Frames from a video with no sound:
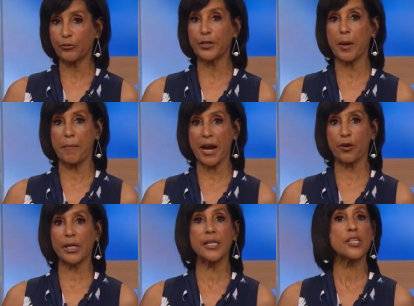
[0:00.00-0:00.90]
every
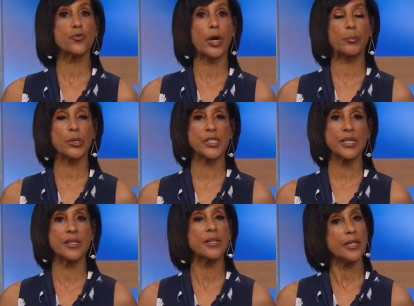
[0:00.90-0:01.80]
American is
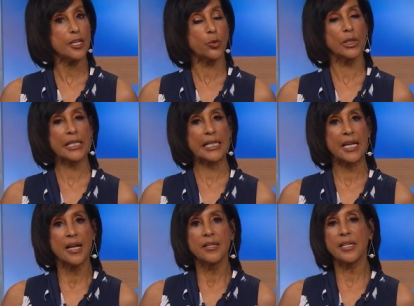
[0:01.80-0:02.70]
represented equally.